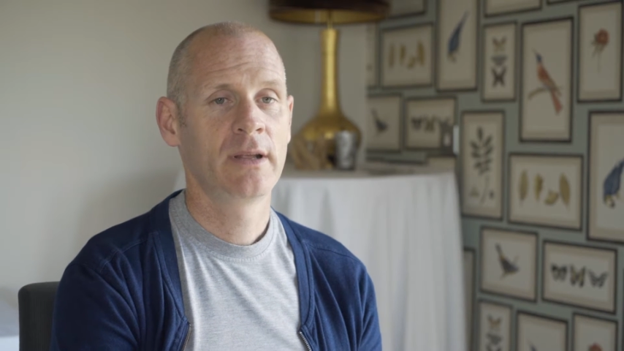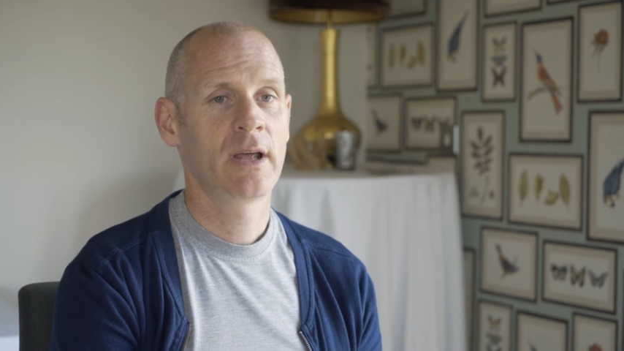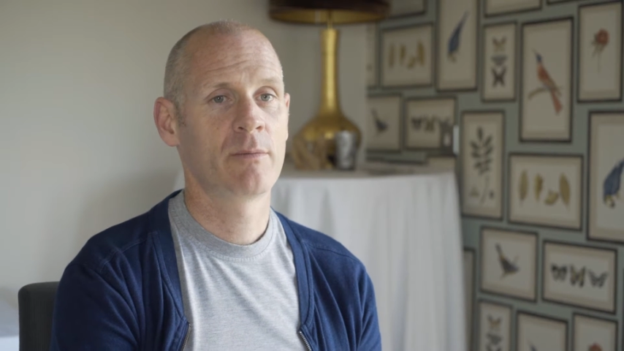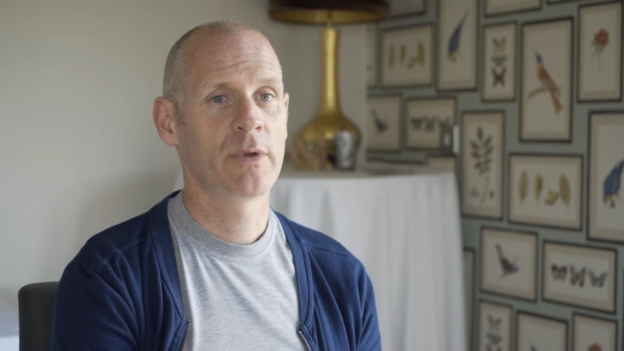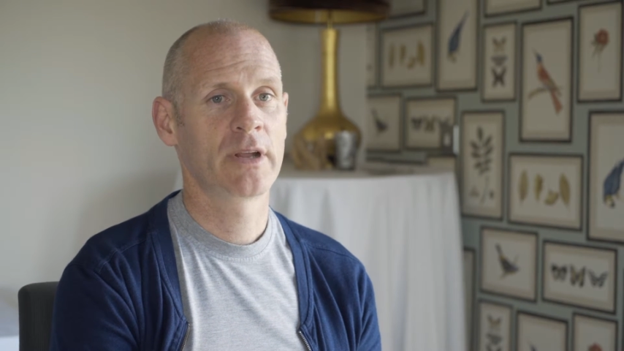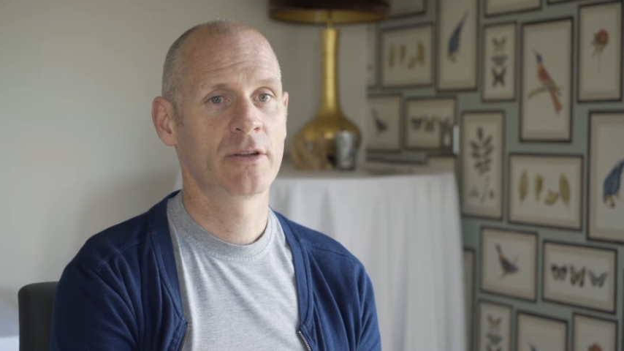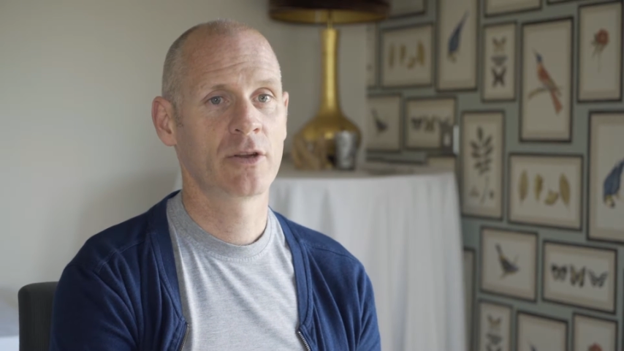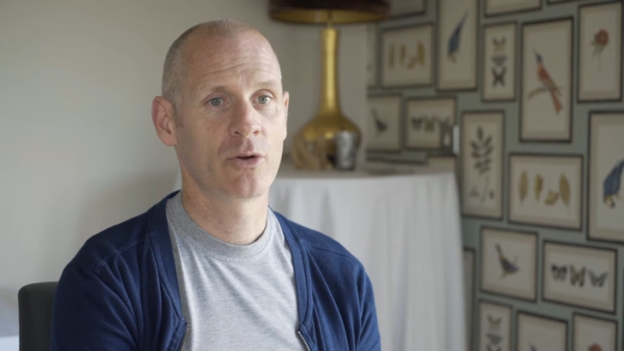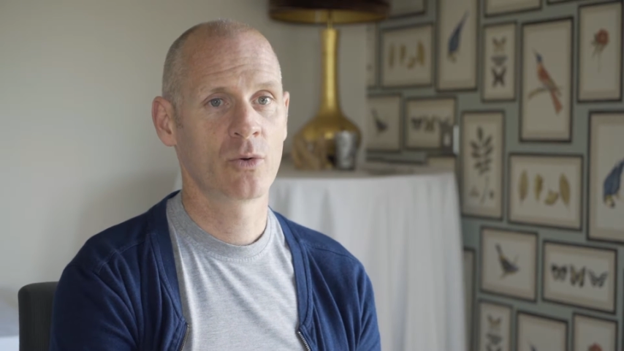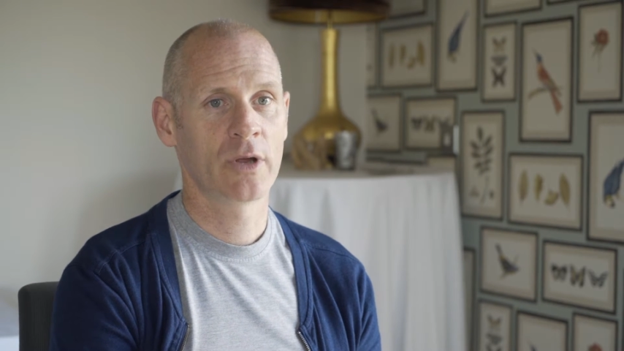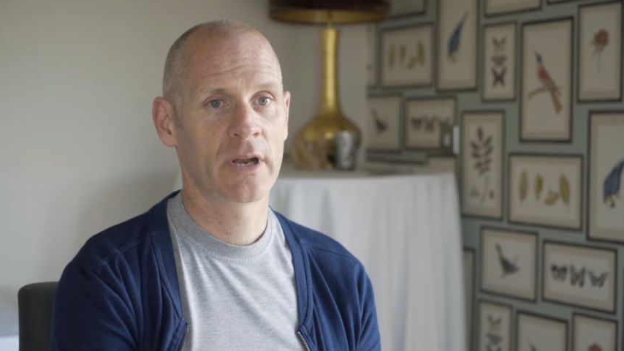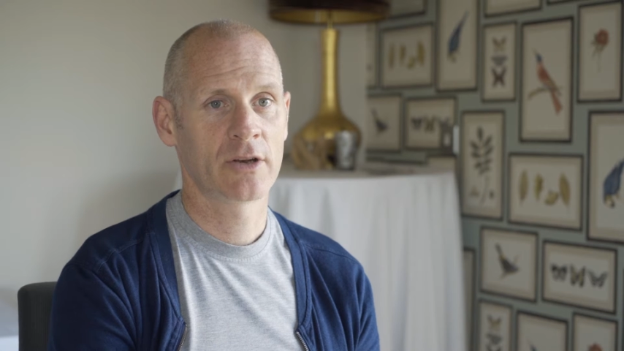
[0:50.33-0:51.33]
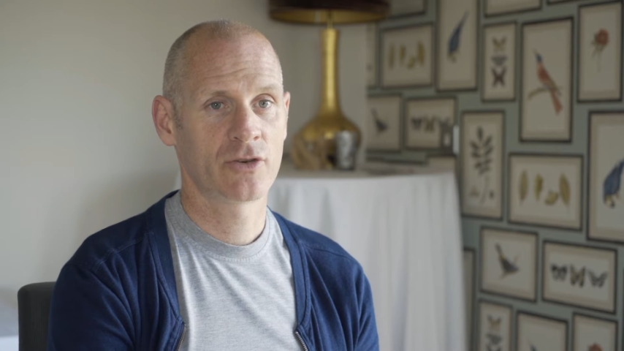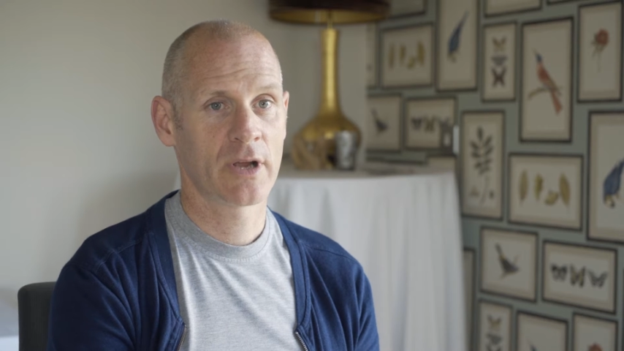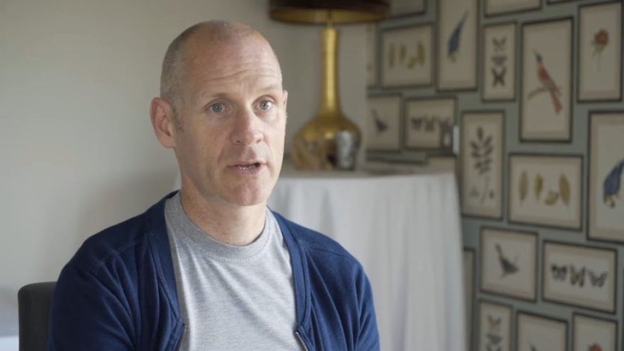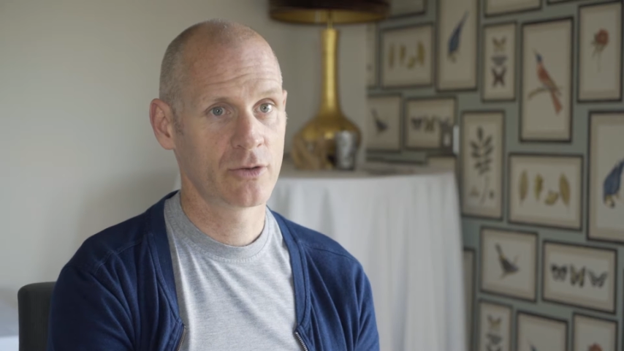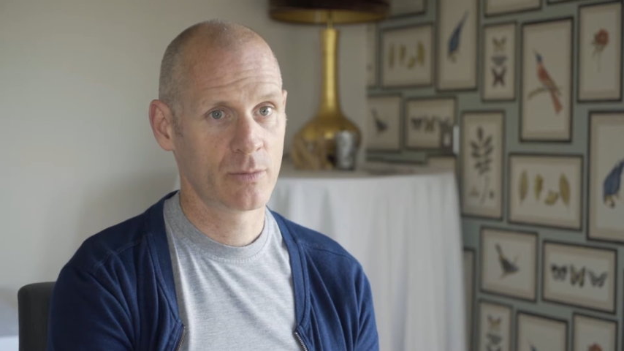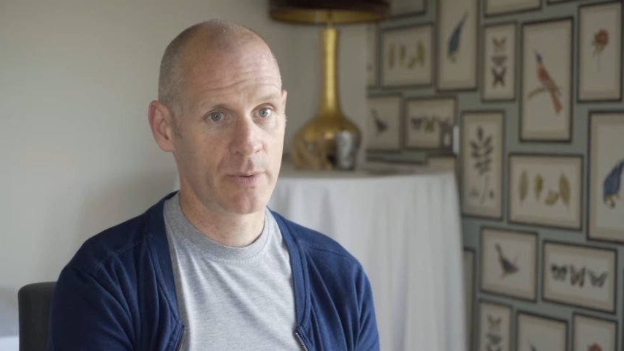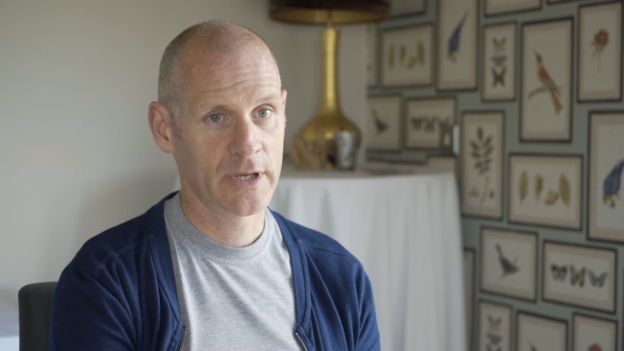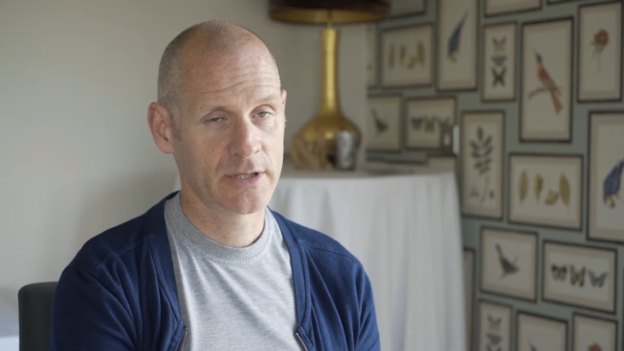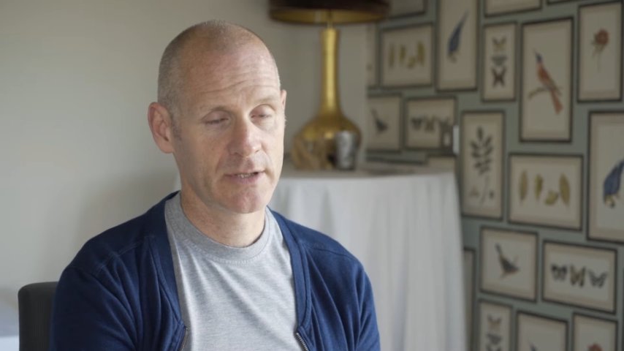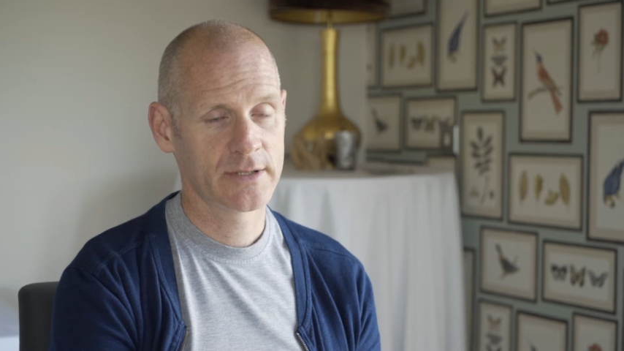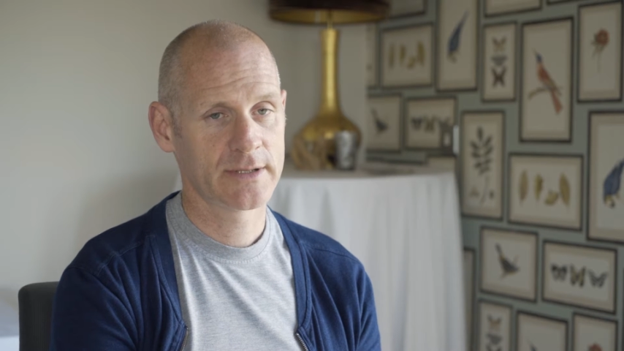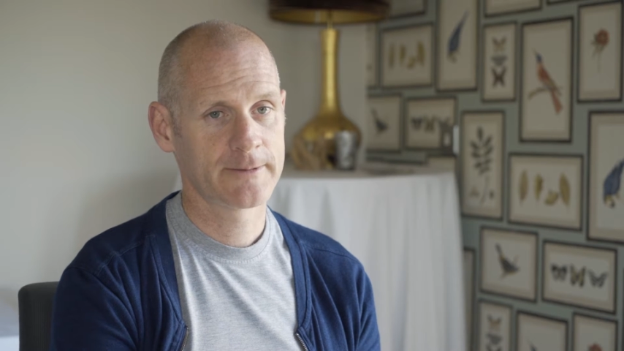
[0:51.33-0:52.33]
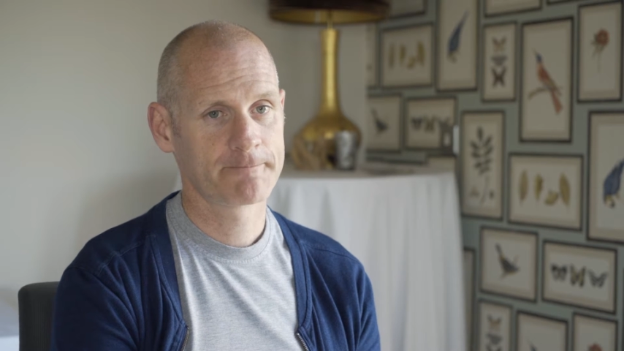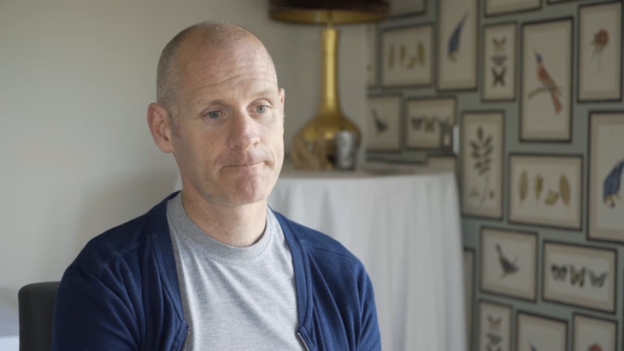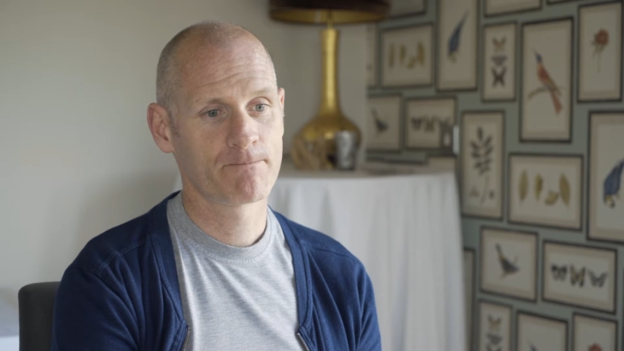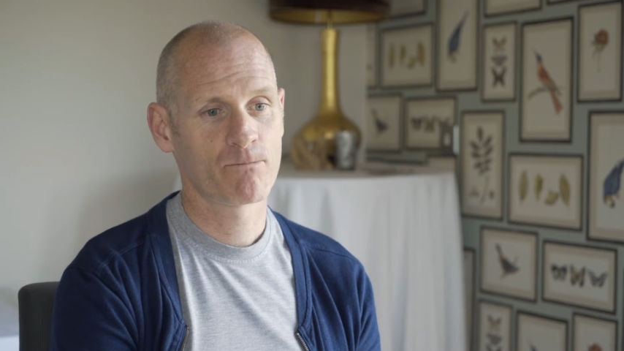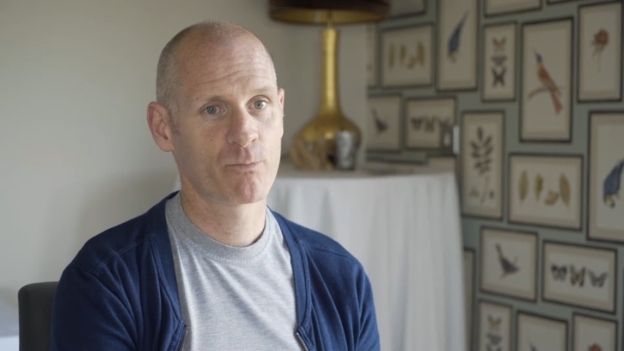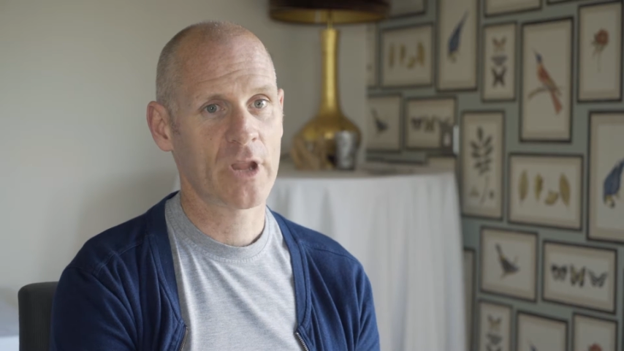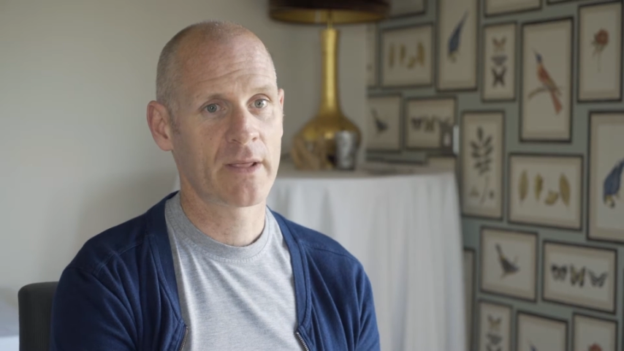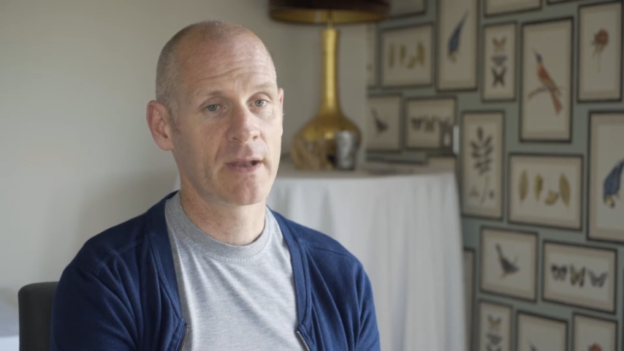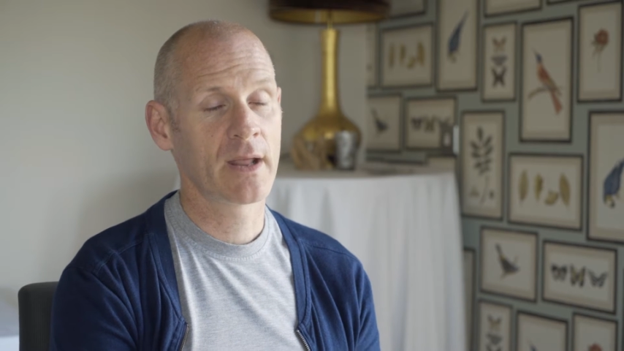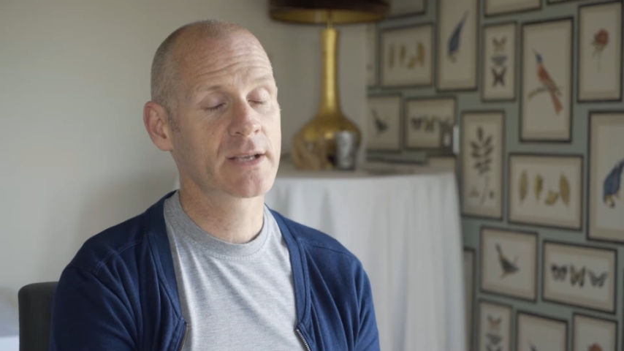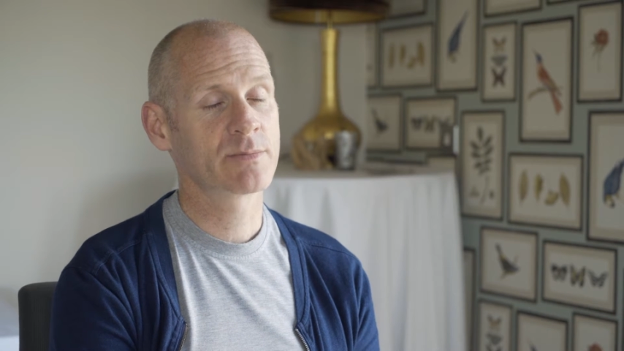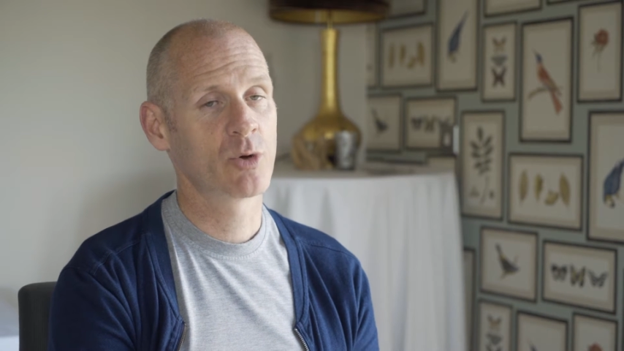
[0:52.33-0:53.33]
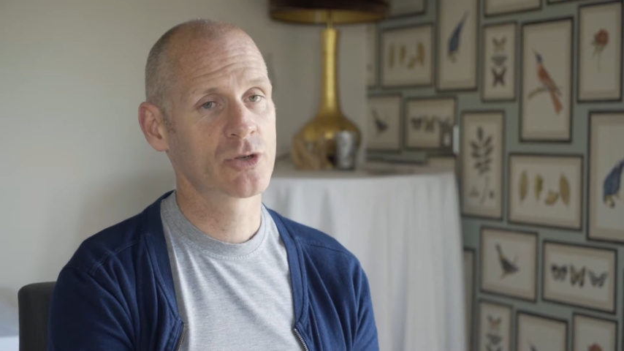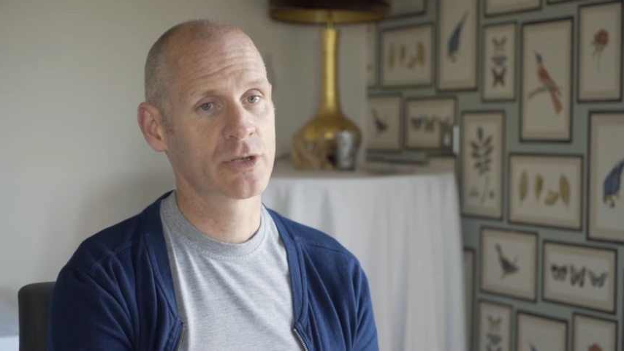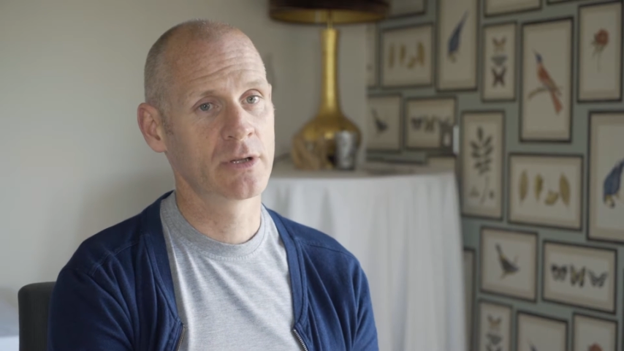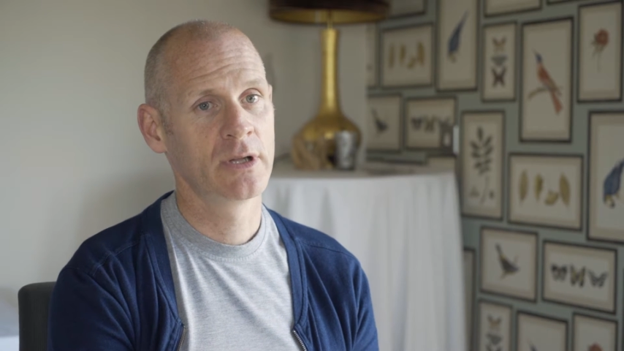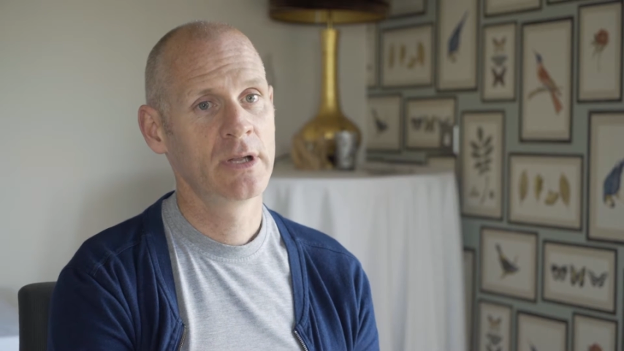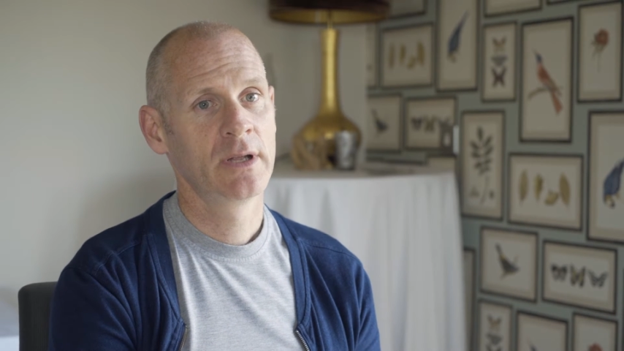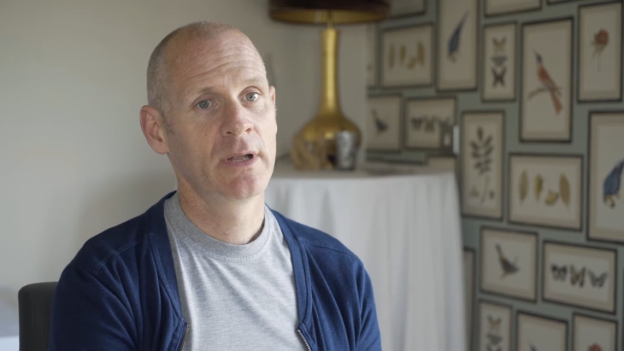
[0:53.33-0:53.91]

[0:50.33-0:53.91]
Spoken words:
and begin to grow it and attract new patients. The next module